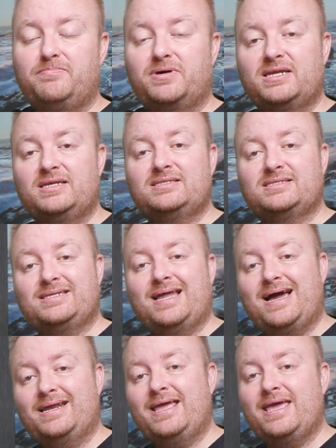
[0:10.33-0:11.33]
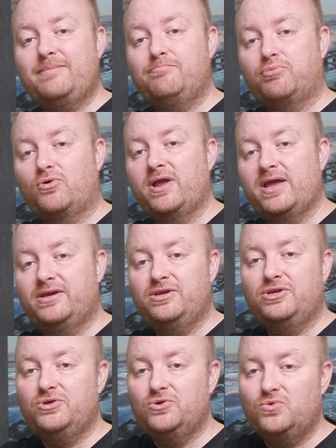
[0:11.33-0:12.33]
but it is not a brand
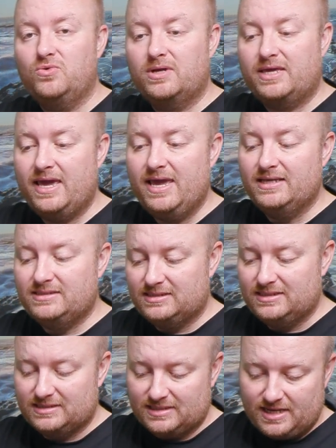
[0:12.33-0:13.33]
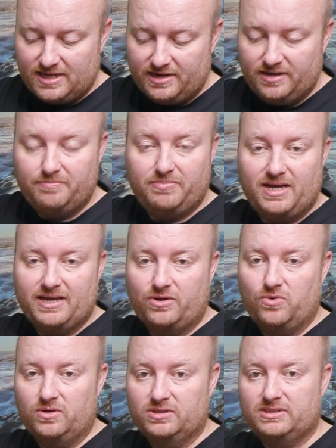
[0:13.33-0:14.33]
new case design by
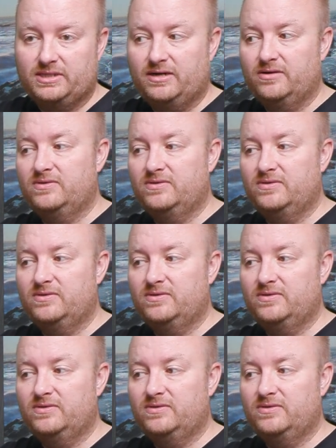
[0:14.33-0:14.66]
Corsair.